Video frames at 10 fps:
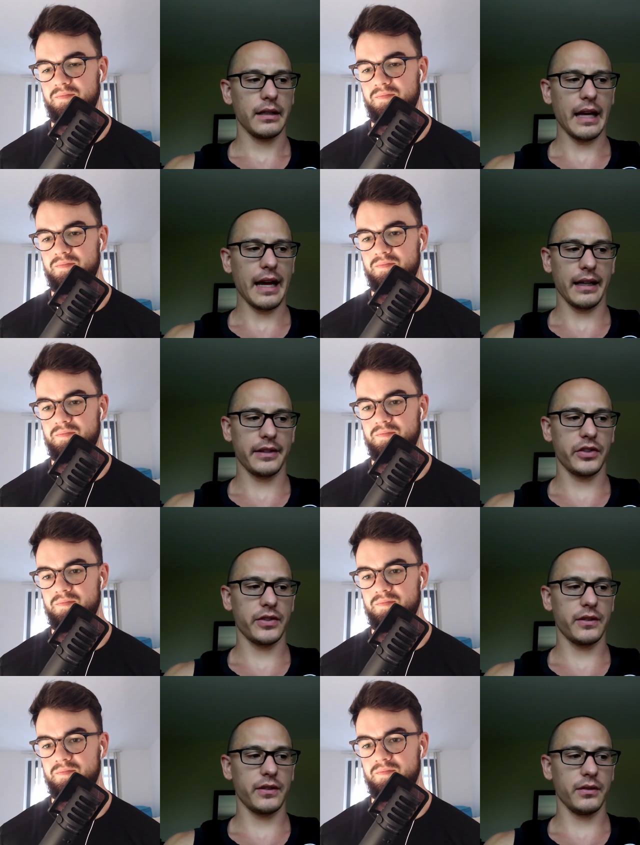Speaker 1: yeah, it's
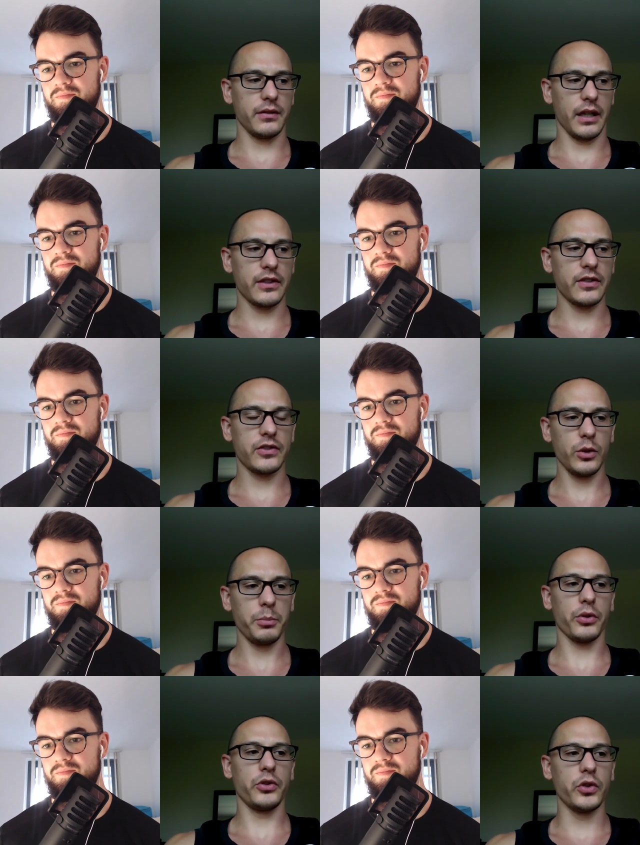just it's
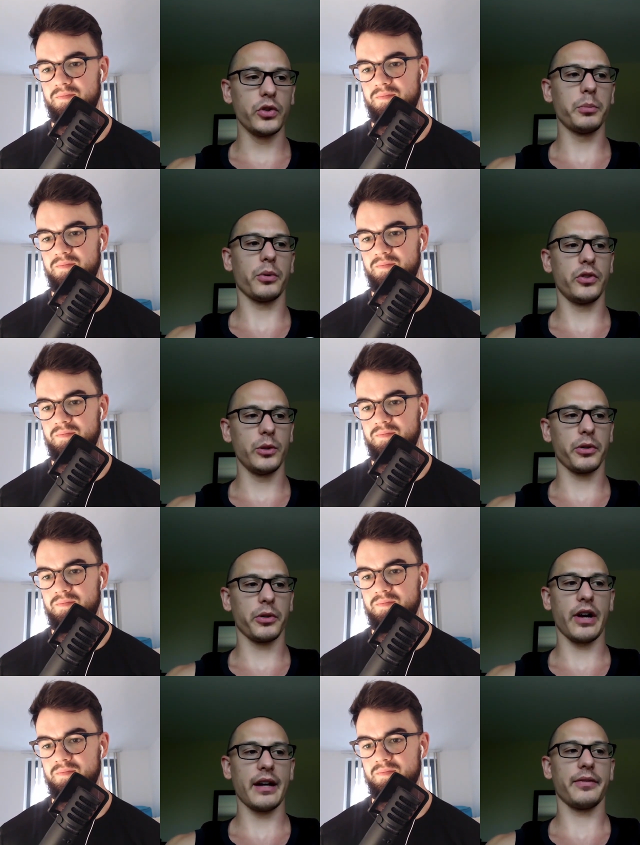super duper
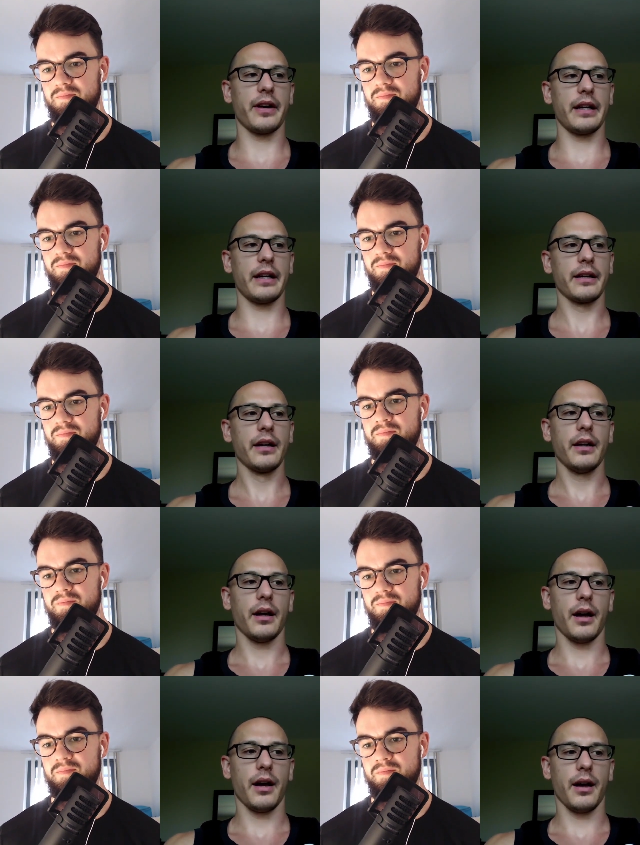duper gratifying.
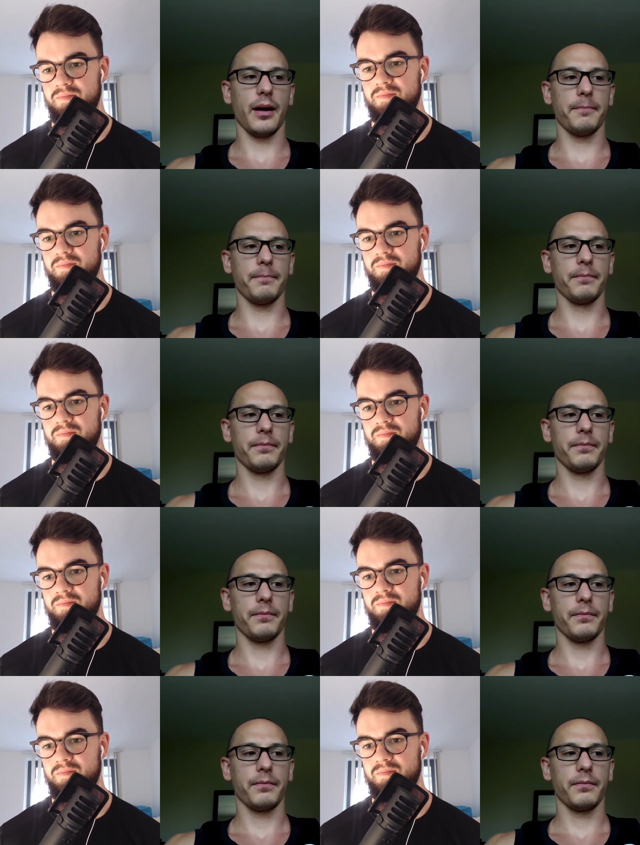Um,
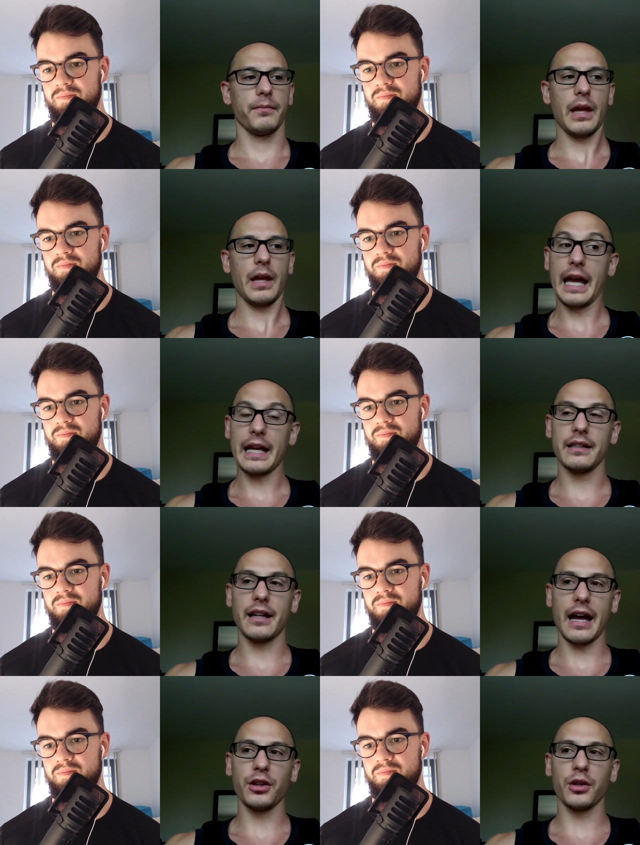
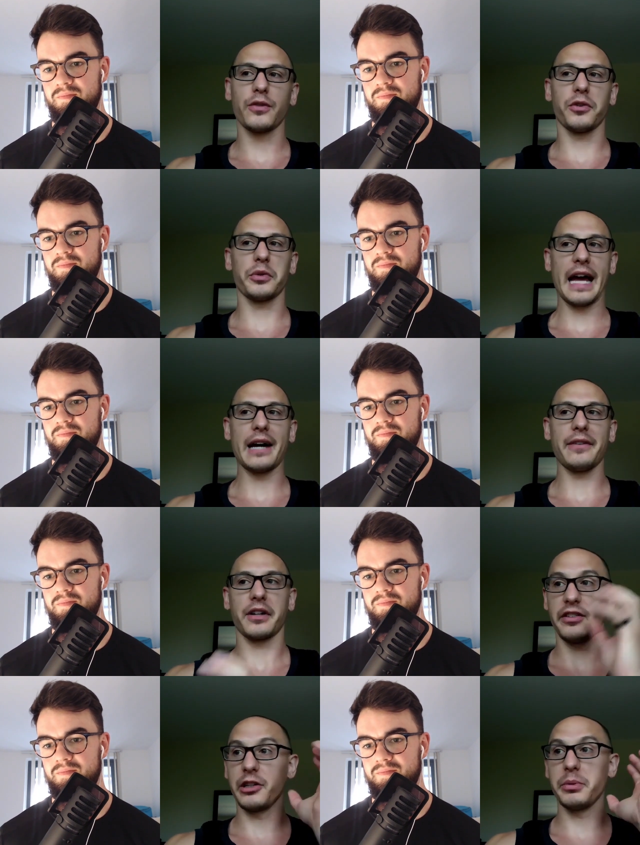and I look forward to
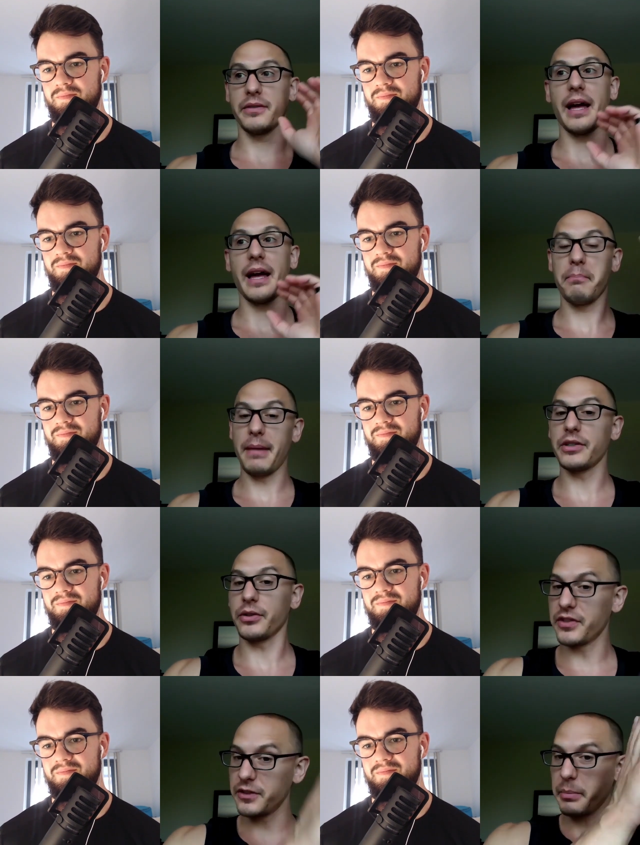having a little bit of that
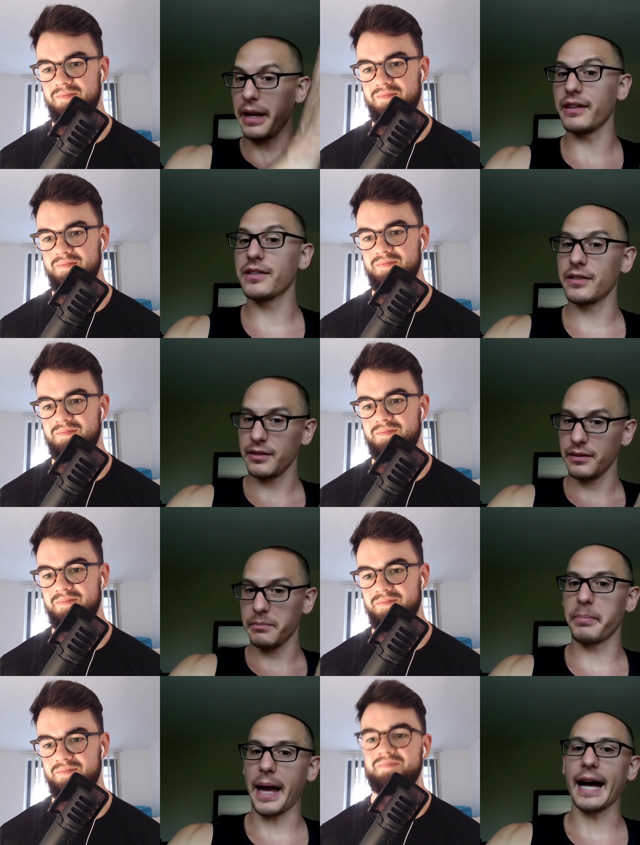mental space
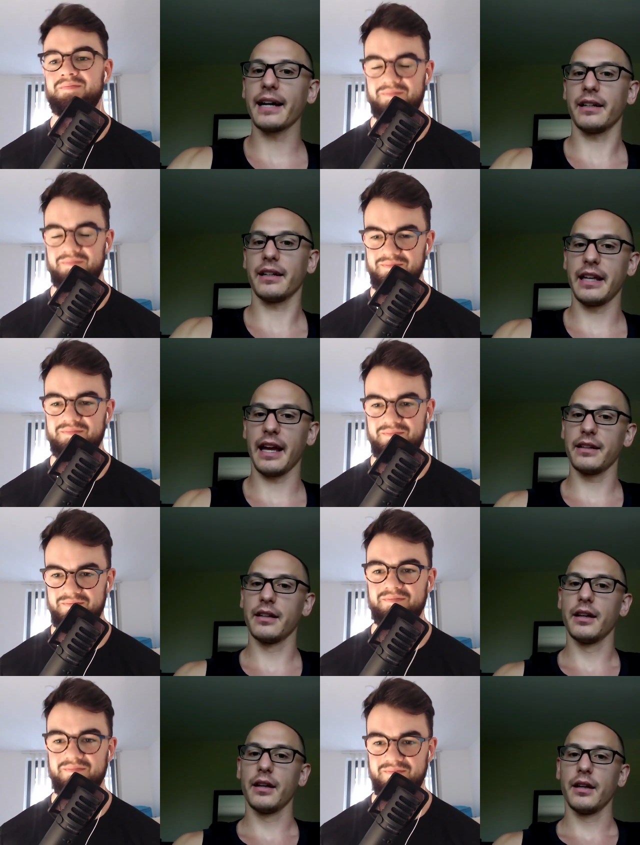back
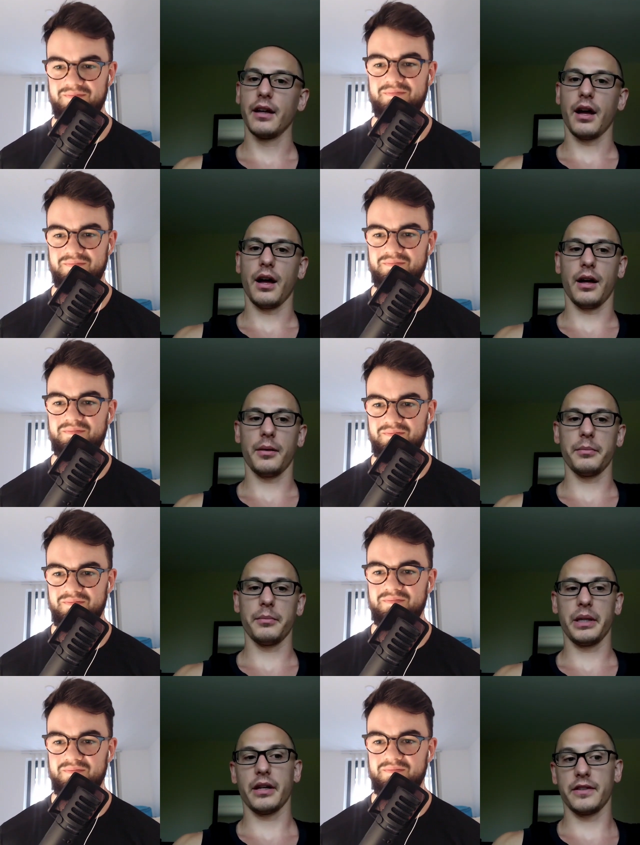again
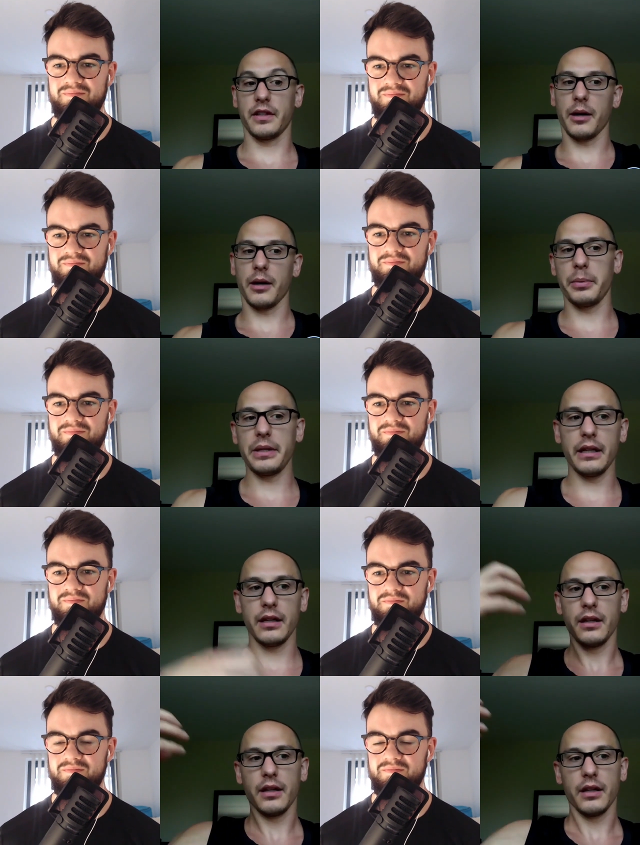um, because the
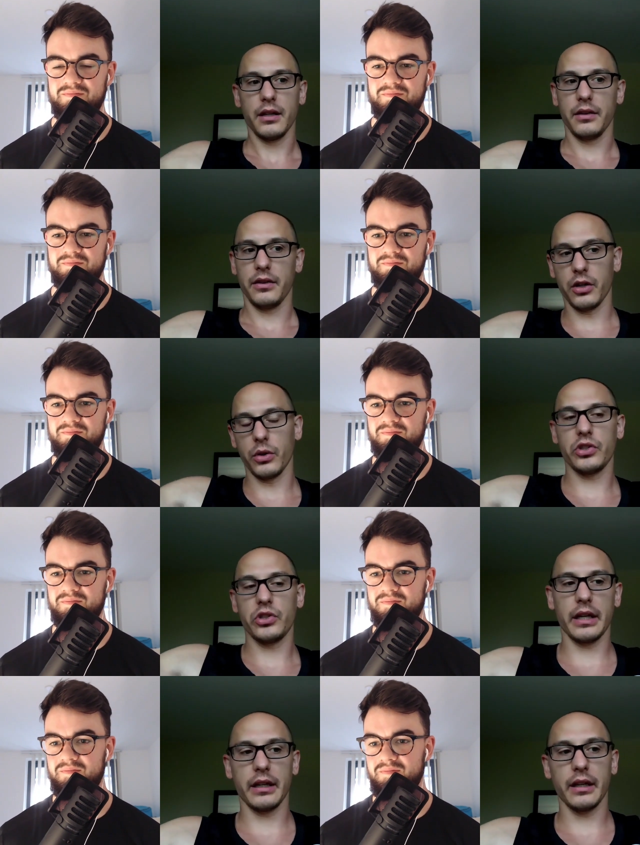company, the
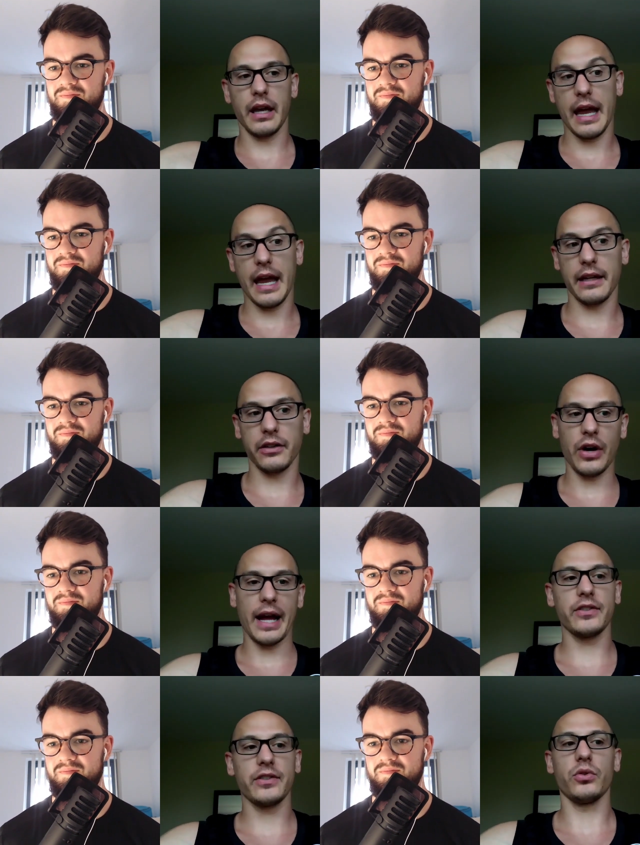coaching, and
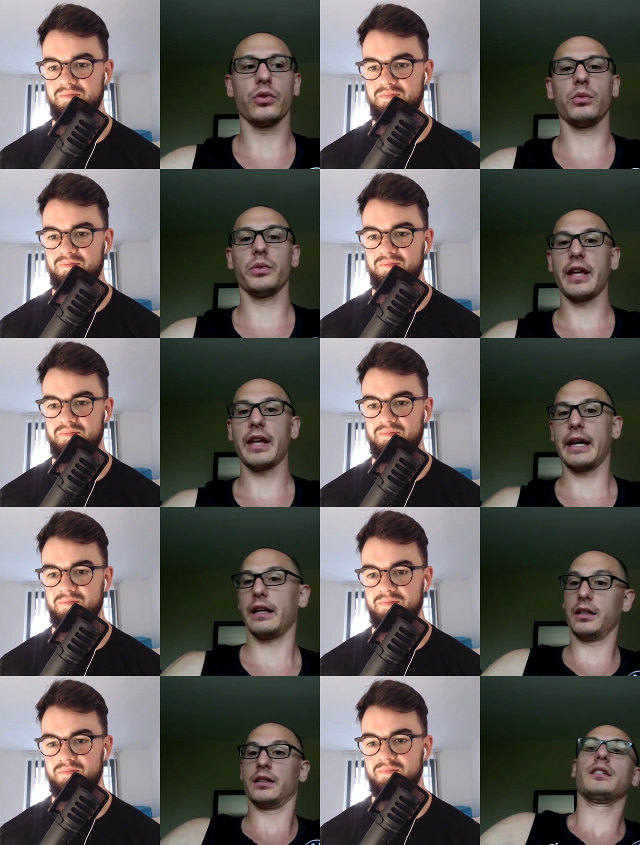grad school was like